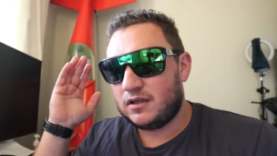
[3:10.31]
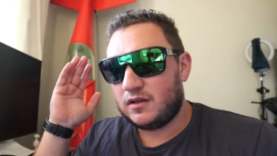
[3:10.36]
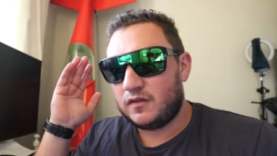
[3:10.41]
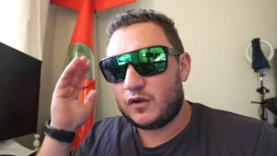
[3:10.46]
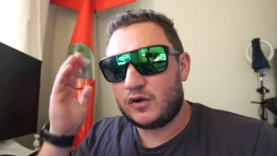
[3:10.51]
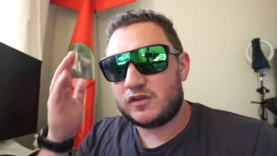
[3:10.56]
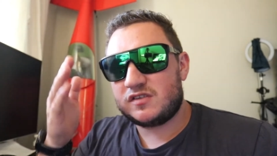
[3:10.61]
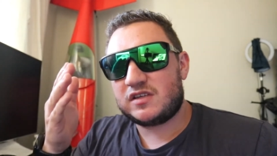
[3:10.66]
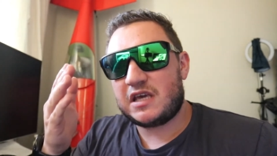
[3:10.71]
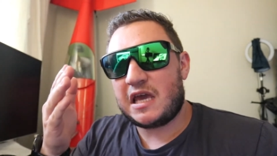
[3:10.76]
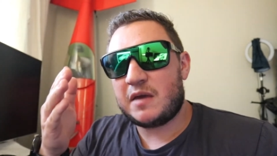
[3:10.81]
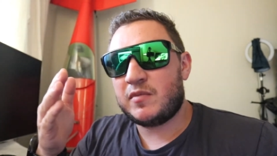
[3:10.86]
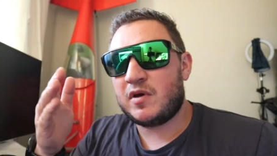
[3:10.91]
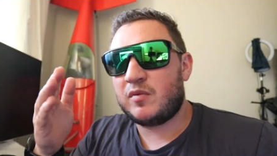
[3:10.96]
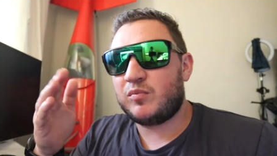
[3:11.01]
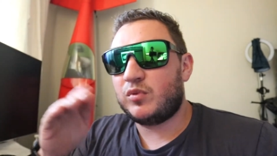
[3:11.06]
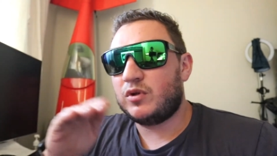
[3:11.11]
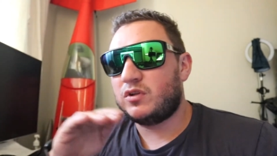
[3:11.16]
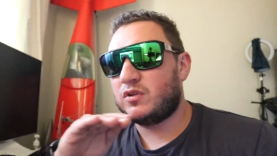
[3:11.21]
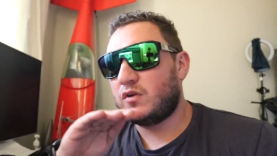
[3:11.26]
Those came
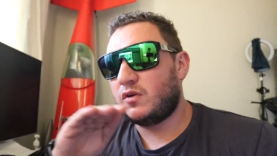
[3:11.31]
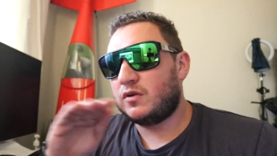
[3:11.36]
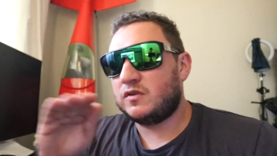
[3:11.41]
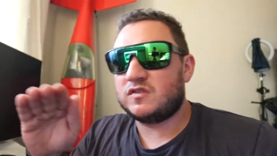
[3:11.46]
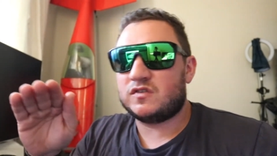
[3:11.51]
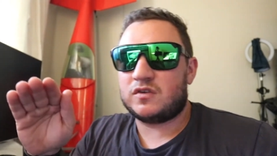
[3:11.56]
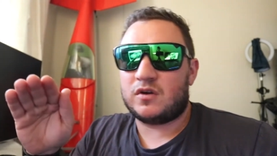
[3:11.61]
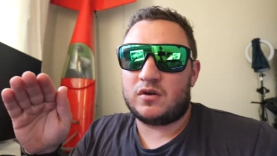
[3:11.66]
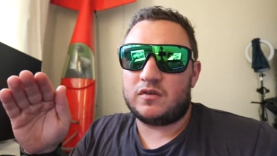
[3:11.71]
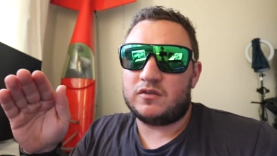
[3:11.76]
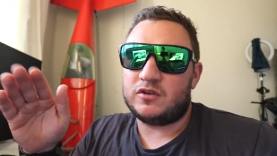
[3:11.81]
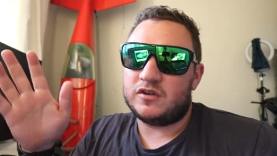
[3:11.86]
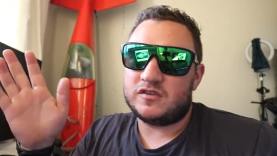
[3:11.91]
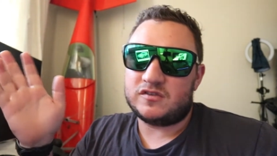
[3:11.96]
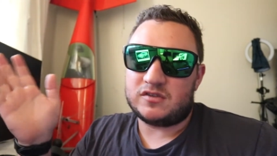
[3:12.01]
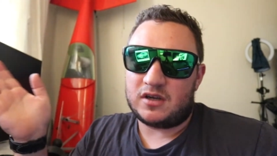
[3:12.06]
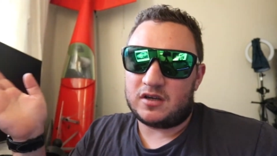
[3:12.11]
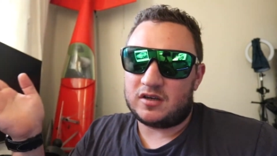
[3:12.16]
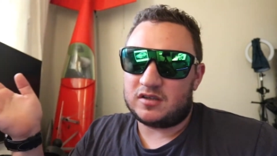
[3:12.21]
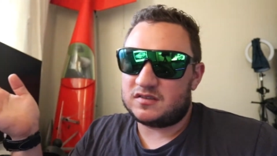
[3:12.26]
up, but those are
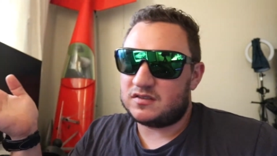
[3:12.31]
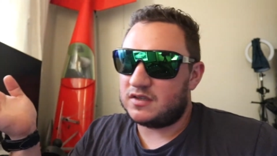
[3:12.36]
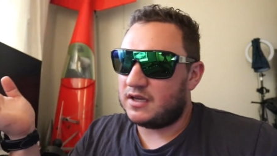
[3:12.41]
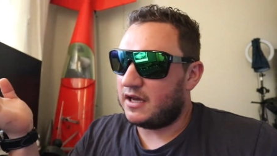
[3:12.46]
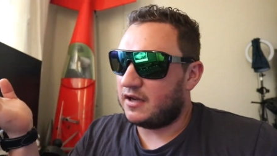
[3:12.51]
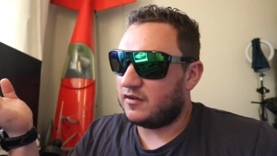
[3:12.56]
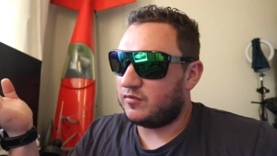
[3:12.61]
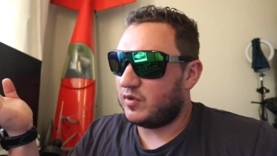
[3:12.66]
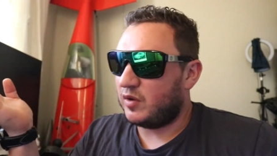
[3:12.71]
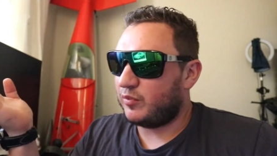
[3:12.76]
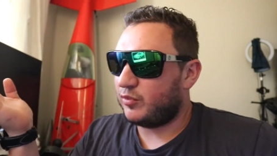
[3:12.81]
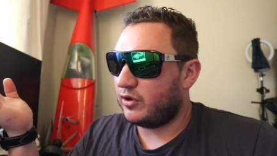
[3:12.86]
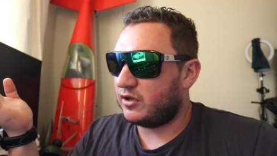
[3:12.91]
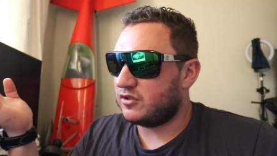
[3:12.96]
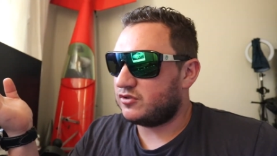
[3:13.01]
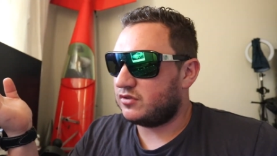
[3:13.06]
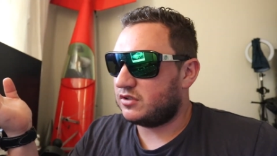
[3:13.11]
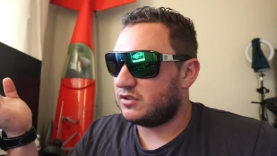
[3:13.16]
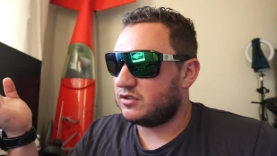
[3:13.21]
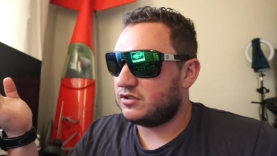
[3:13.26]
those are out of, out of my
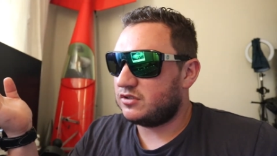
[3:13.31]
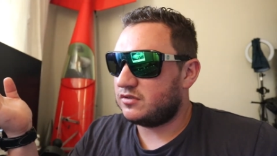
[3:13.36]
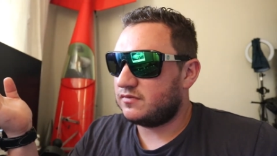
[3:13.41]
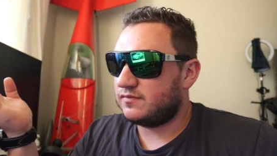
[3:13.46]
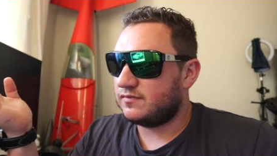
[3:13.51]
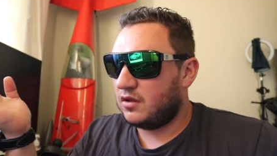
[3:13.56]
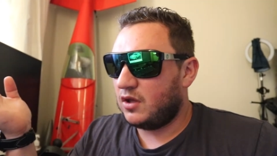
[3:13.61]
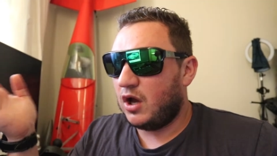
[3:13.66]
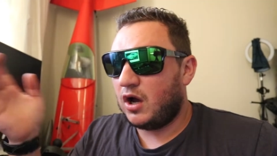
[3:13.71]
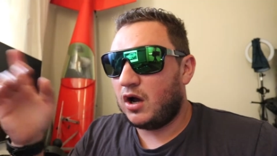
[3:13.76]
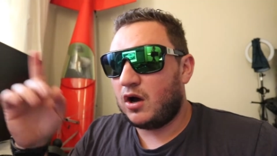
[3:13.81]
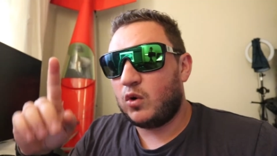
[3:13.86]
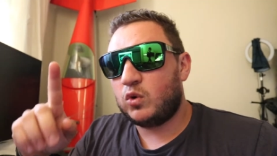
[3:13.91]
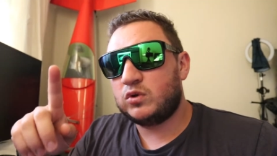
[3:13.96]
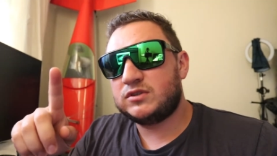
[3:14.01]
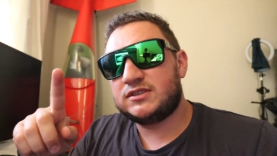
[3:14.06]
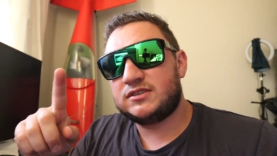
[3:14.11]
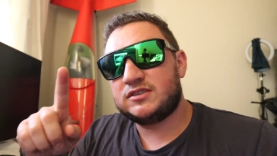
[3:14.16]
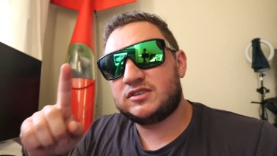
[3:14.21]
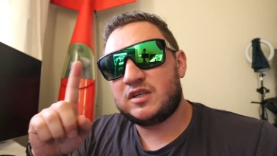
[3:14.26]
price range. Oh,
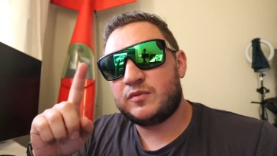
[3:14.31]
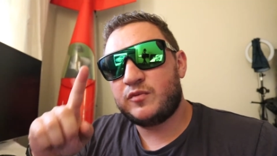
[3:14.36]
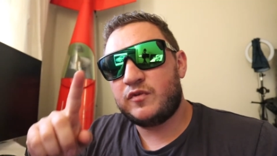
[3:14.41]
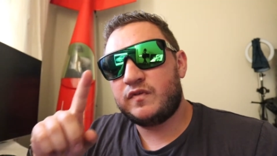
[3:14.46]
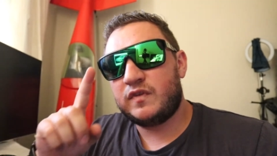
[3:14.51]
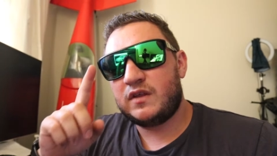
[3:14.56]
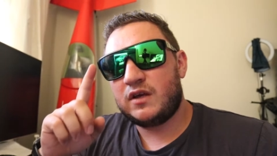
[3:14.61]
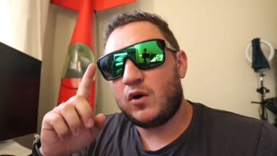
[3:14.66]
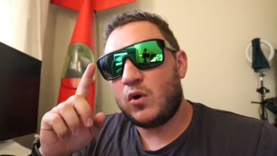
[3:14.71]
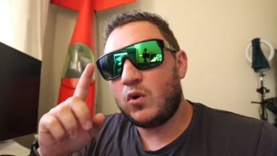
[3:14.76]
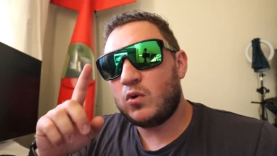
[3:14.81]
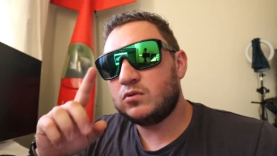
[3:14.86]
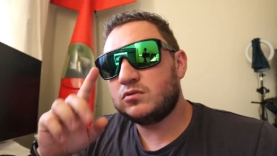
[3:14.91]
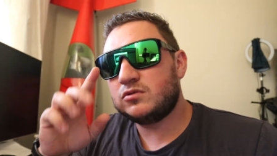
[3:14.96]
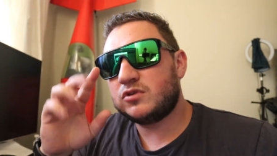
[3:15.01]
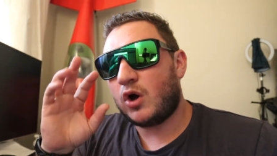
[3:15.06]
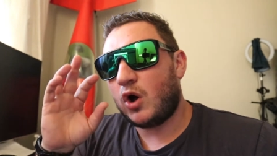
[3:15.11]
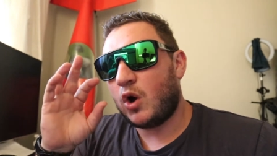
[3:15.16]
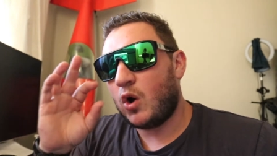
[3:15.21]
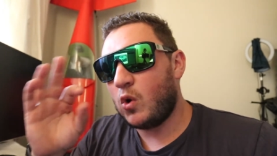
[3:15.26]
also some of the
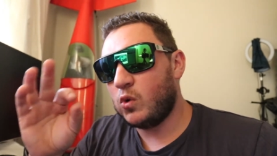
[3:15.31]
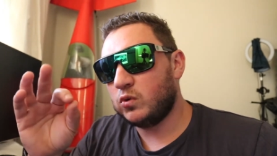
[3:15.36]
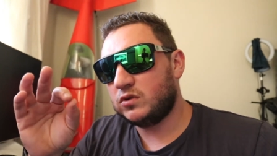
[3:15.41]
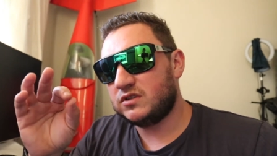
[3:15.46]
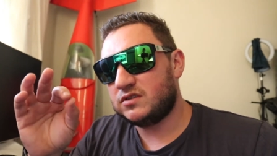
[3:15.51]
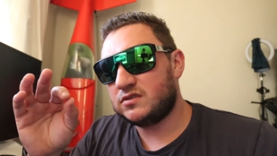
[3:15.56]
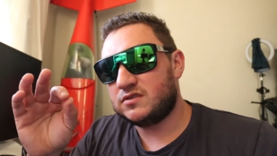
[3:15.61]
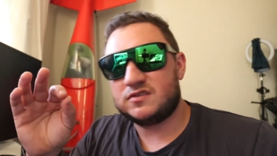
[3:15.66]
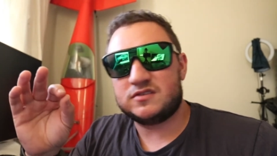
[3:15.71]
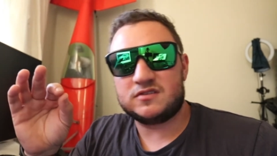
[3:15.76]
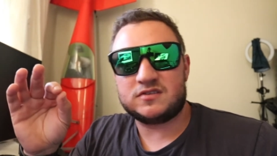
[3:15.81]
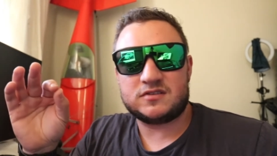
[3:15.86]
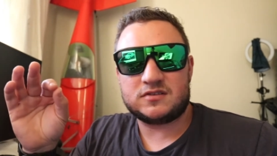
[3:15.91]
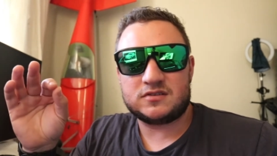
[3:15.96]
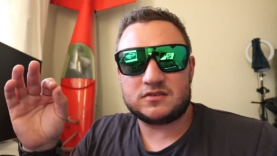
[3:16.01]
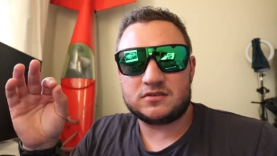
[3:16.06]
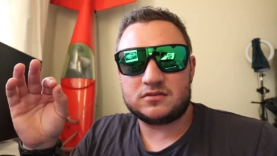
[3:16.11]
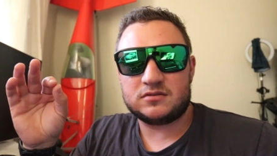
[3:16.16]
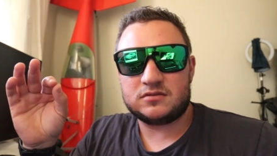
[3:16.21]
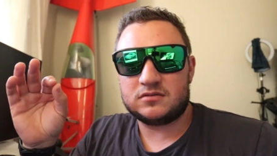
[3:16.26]
old
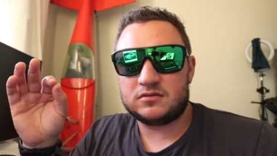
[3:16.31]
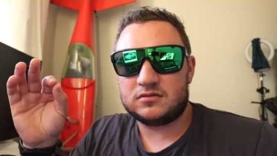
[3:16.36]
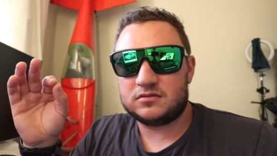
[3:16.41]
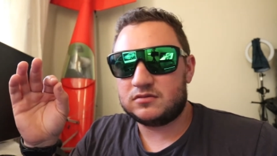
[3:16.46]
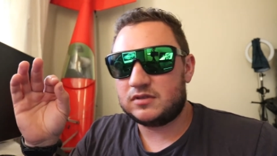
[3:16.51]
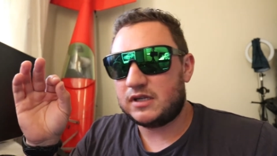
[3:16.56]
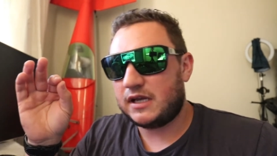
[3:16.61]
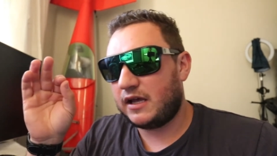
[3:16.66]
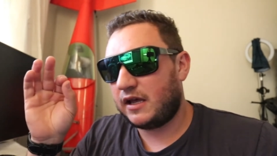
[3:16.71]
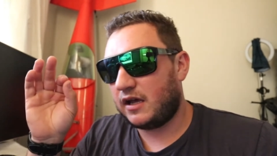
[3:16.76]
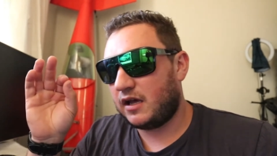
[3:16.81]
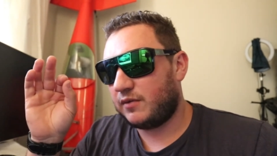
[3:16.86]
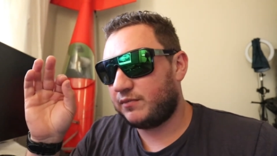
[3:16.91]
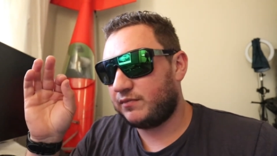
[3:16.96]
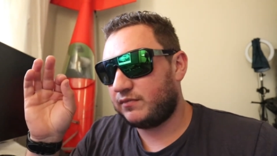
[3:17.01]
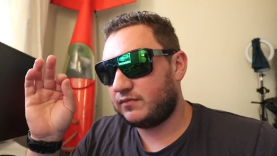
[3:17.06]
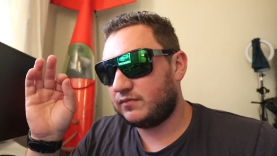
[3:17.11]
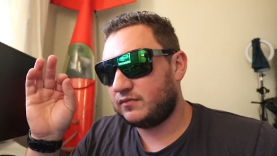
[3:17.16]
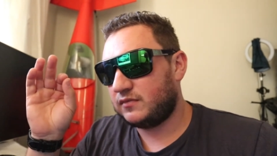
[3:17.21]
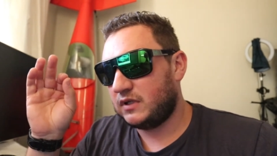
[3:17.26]
Holdens.
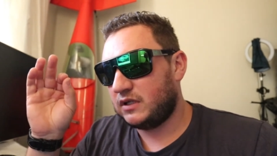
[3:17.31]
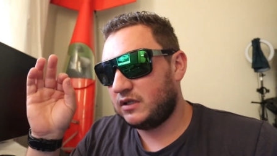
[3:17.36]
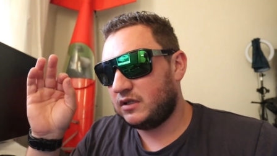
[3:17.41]
Um,